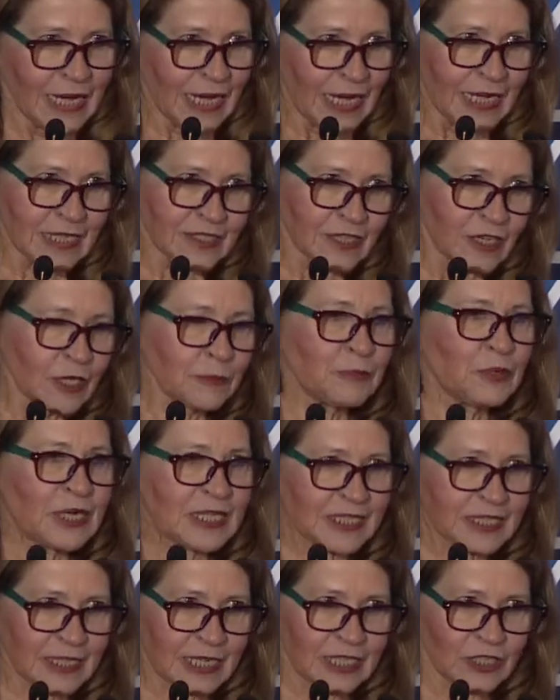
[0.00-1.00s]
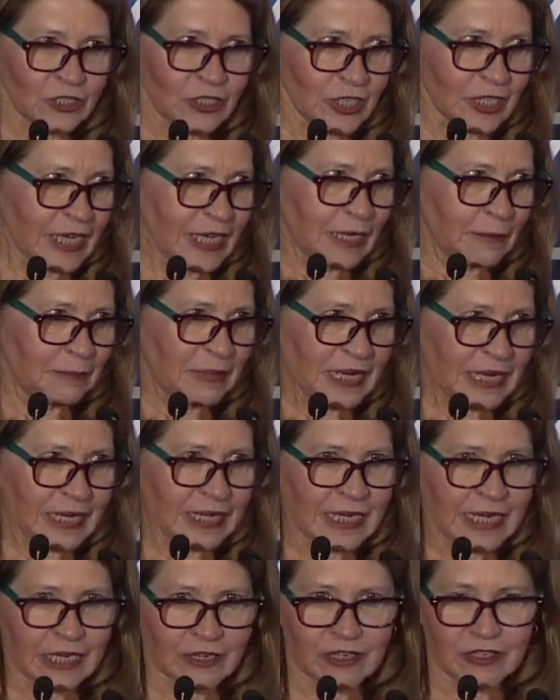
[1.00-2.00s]
As our presidential campaign
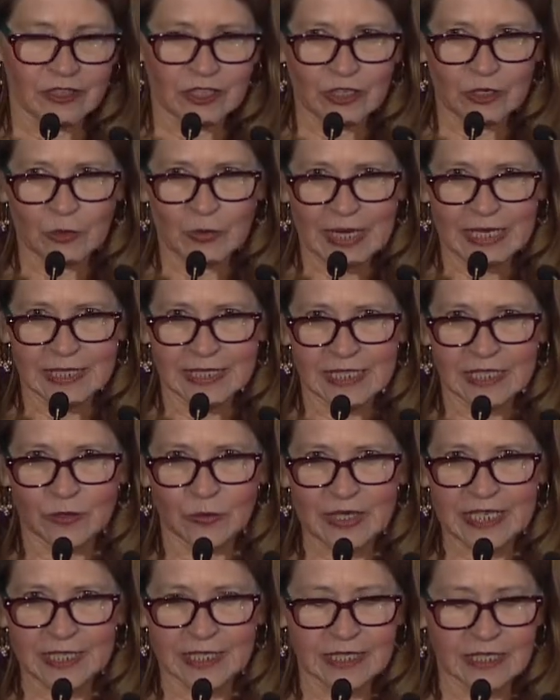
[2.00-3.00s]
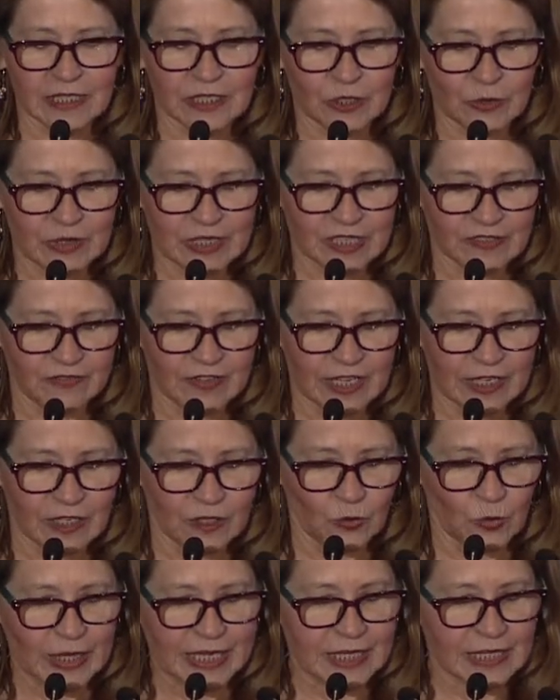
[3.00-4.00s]
here in the US swings into its final
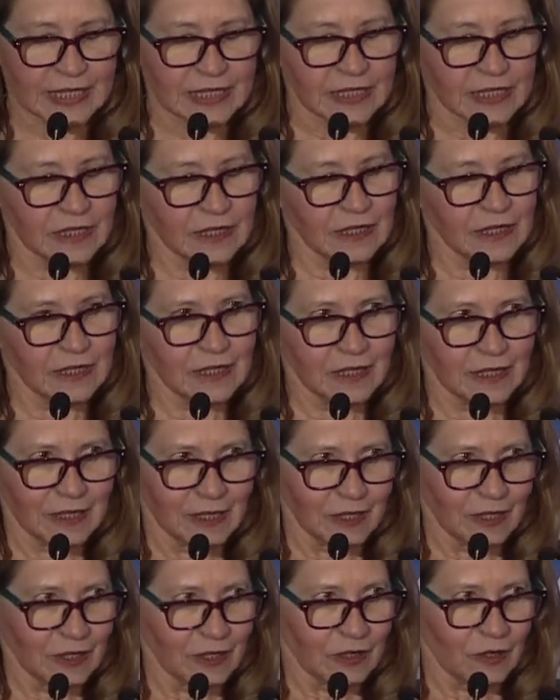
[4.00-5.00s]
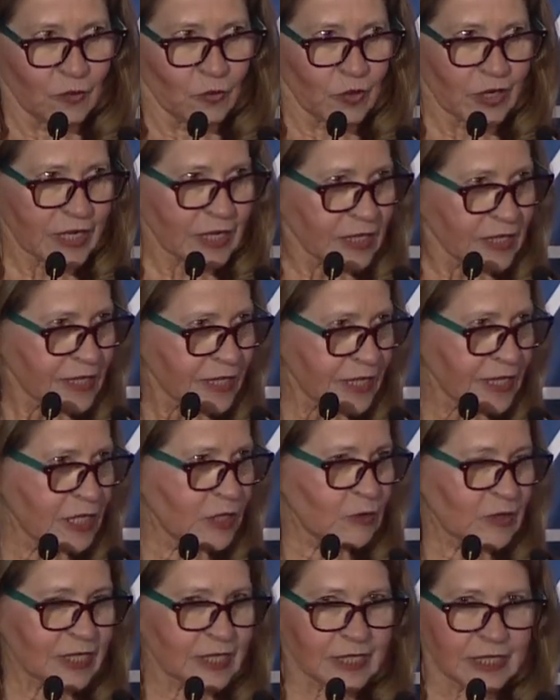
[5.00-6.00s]
weeks, we're
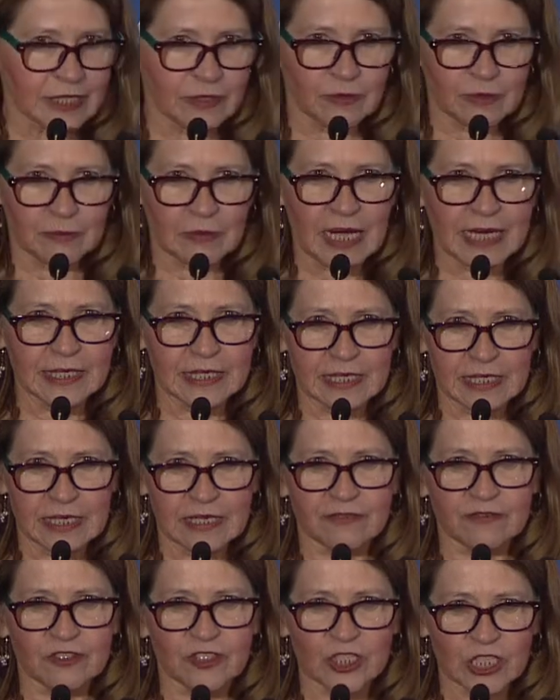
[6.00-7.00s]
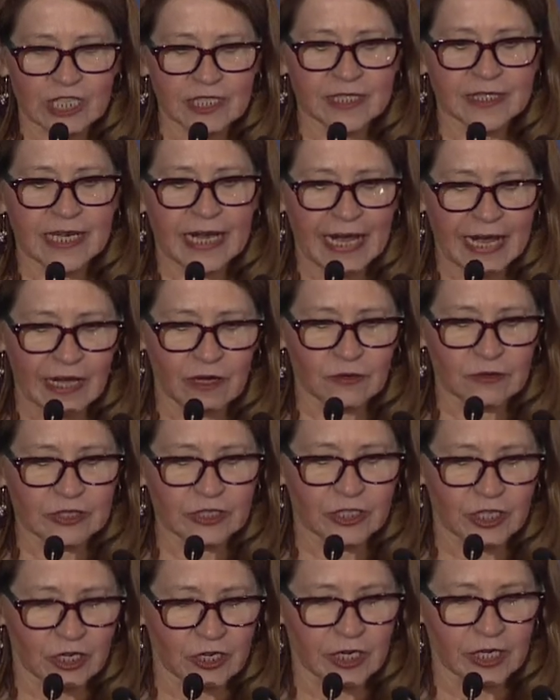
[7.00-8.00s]
continuously reminded of just how
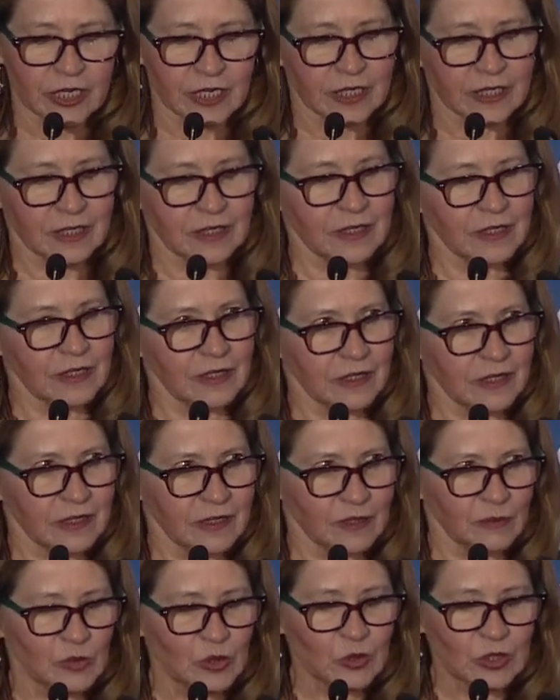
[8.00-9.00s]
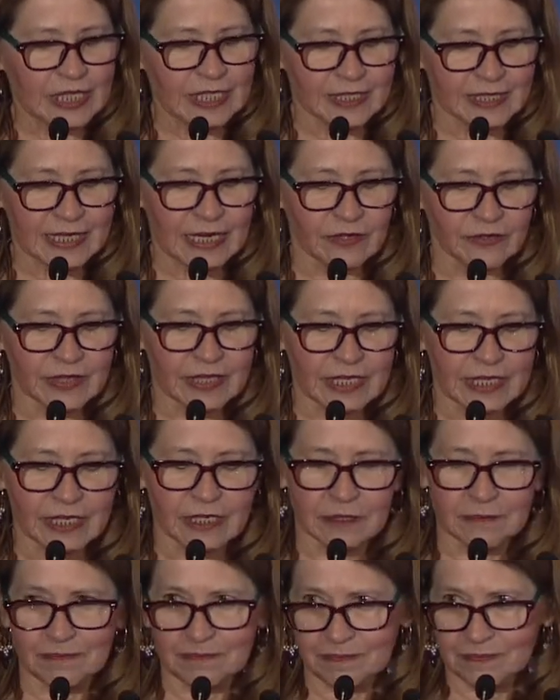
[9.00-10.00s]
dark the mood is out
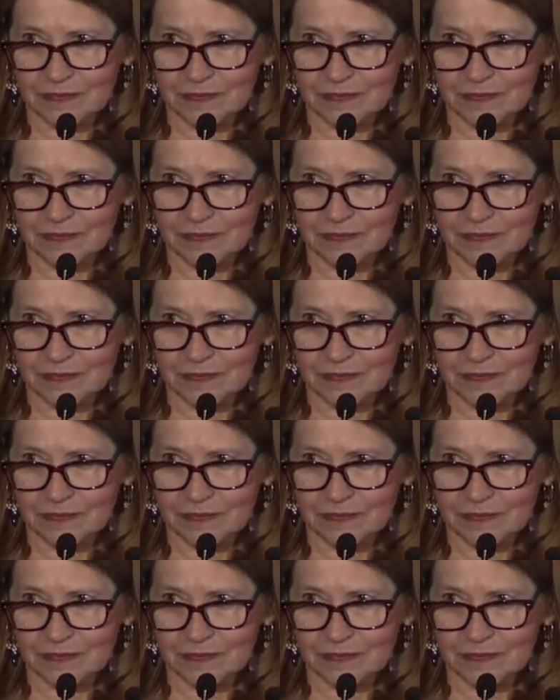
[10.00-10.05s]
there.